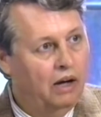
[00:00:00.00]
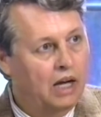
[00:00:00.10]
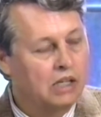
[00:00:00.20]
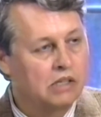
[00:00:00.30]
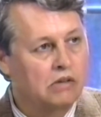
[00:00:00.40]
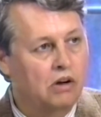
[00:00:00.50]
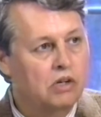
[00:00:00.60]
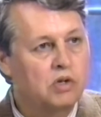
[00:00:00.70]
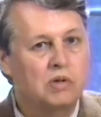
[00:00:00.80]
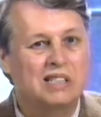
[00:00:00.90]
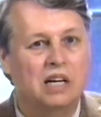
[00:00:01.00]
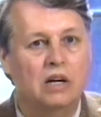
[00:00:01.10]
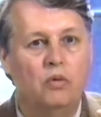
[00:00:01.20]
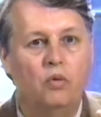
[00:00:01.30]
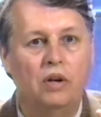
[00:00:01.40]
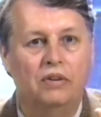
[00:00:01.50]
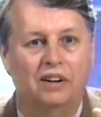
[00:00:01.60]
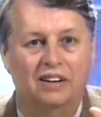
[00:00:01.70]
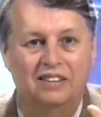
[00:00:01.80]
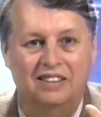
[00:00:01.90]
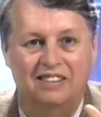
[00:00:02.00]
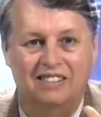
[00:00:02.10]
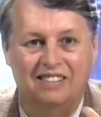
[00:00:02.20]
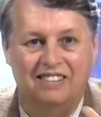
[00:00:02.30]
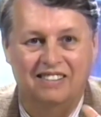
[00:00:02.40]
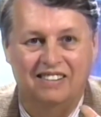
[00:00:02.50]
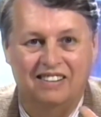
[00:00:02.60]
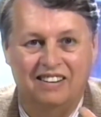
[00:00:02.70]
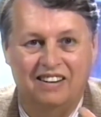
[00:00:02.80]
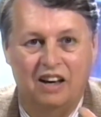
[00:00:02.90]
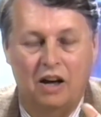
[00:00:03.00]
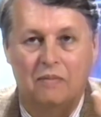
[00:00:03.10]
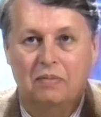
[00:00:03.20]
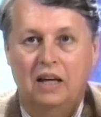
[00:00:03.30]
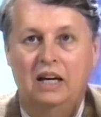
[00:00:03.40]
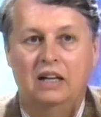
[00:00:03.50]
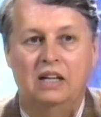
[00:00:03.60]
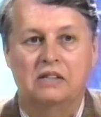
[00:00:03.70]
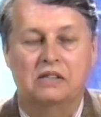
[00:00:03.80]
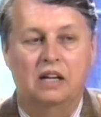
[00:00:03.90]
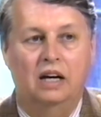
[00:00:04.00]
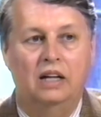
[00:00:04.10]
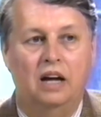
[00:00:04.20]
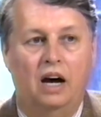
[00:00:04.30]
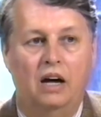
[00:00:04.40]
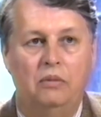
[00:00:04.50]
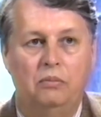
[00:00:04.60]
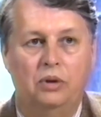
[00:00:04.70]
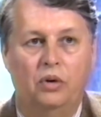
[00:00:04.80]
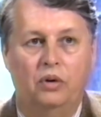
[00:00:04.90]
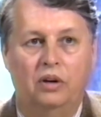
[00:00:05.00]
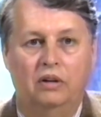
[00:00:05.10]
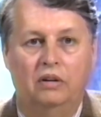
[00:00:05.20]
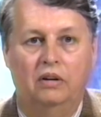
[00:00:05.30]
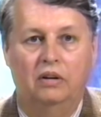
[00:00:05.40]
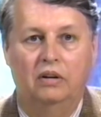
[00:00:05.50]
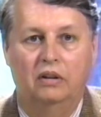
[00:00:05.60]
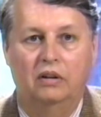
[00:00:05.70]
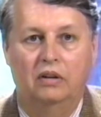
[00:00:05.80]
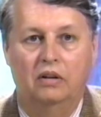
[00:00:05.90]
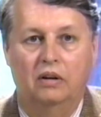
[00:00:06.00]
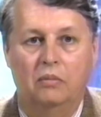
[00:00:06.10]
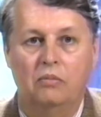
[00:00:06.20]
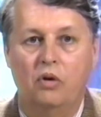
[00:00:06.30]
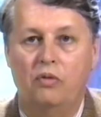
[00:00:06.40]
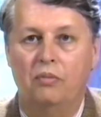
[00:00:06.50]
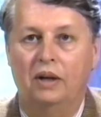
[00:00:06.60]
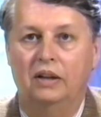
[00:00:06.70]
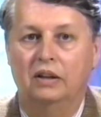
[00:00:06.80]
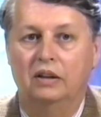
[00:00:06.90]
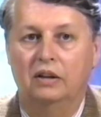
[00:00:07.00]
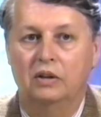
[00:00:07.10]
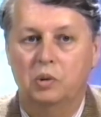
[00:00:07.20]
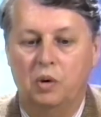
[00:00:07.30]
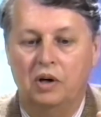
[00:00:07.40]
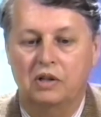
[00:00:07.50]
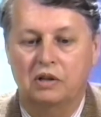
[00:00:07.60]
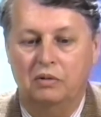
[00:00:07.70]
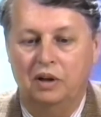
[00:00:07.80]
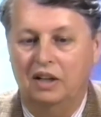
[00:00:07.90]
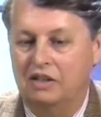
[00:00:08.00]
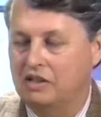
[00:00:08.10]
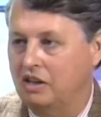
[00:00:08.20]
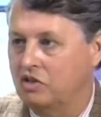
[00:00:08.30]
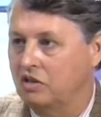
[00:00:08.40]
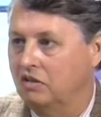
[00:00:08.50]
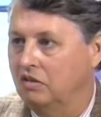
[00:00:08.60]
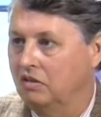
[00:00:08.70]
And as long as you stay with it, it is an unbroken movement towards realization.